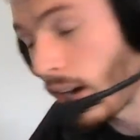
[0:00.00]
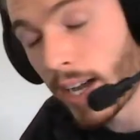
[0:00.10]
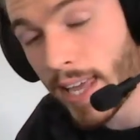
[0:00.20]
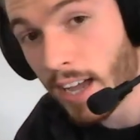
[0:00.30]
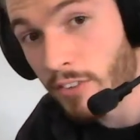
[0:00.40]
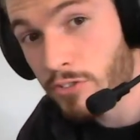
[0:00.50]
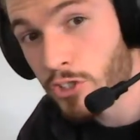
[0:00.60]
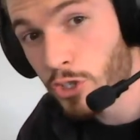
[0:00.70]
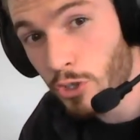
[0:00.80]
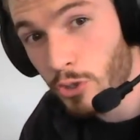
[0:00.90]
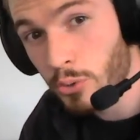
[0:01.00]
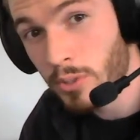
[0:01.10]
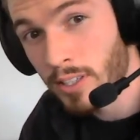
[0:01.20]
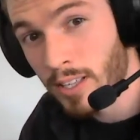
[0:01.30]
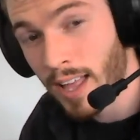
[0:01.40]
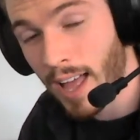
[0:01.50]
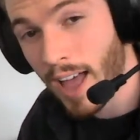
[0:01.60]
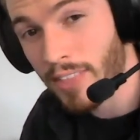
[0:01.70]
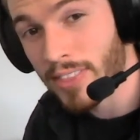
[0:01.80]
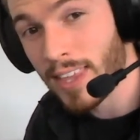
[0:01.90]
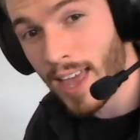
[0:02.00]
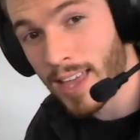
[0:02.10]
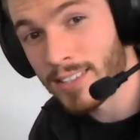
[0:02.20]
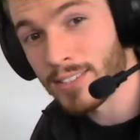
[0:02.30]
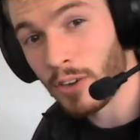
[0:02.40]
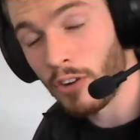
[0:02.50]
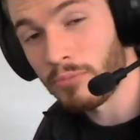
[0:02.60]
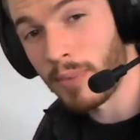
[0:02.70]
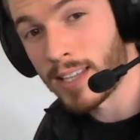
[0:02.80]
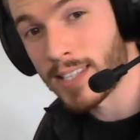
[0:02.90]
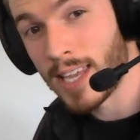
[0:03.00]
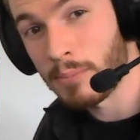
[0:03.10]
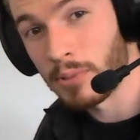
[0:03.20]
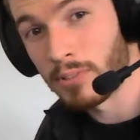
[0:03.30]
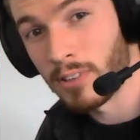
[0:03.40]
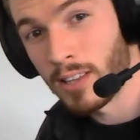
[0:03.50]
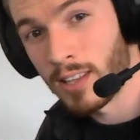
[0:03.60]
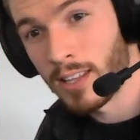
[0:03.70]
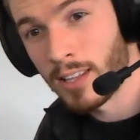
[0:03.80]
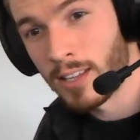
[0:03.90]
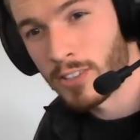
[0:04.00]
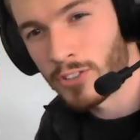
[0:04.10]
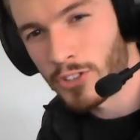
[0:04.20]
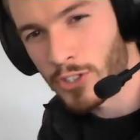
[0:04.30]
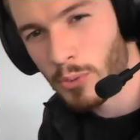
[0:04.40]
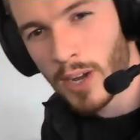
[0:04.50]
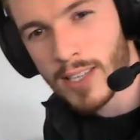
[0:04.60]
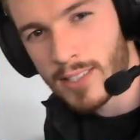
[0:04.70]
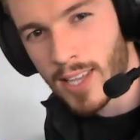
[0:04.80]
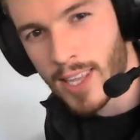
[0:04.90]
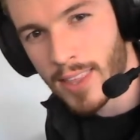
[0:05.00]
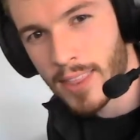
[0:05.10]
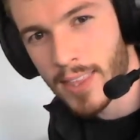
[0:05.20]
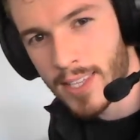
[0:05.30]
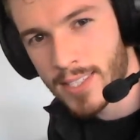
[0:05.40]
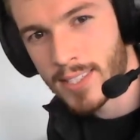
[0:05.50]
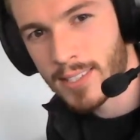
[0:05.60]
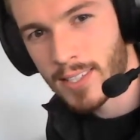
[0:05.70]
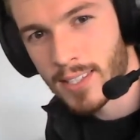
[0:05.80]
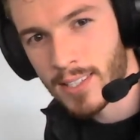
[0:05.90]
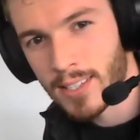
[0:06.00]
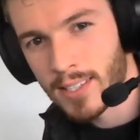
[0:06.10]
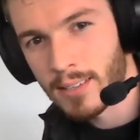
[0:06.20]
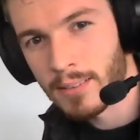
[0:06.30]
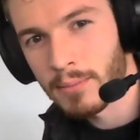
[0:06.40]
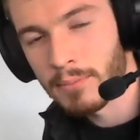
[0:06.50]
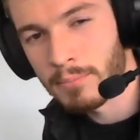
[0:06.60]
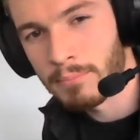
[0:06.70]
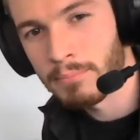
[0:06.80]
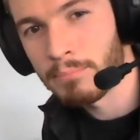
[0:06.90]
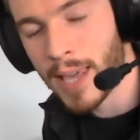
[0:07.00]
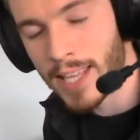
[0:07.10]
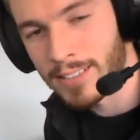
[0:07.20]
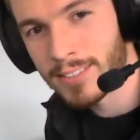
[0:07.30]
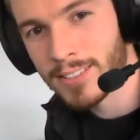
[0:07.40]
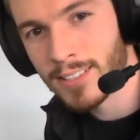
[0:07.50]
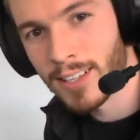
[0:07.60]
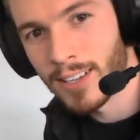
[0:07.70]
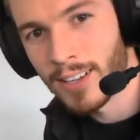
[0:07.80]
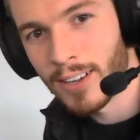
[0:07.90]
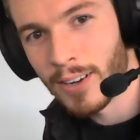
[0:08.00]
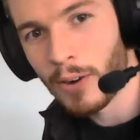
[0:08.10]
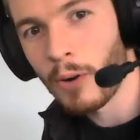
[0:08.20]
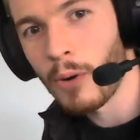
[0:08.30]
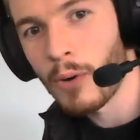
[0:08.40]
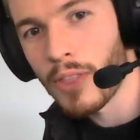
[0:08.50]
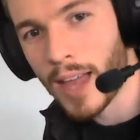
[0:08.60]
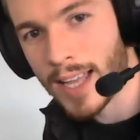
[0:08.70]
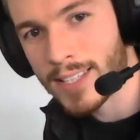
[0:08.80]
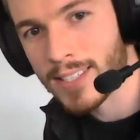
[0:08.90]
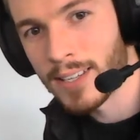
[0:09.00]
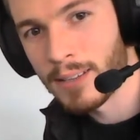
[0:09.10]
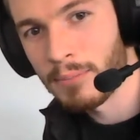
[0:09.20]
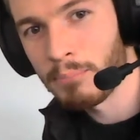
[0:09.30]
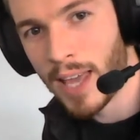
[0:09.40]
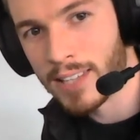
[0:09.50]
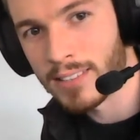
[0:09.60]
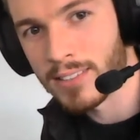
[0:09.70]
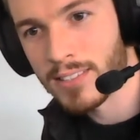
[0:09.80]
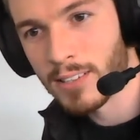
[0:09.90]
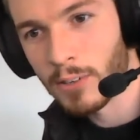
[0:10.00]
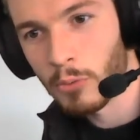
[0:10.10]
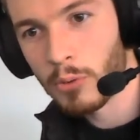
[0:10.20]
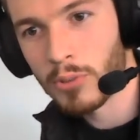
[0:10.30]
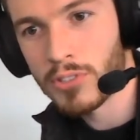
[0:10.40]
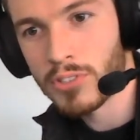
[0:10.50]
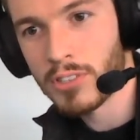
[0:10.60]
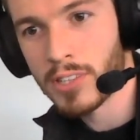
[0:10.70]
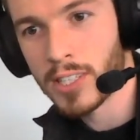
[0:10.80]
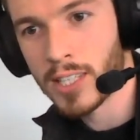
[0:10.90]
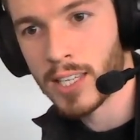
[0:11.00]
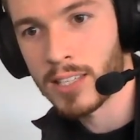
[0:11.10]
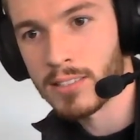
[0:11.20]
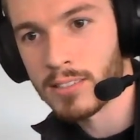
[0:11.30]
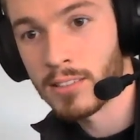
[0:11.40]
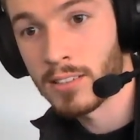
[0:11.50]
but I have 2 at the end of my table. Do I say this pens or that pens? What one do you think it is?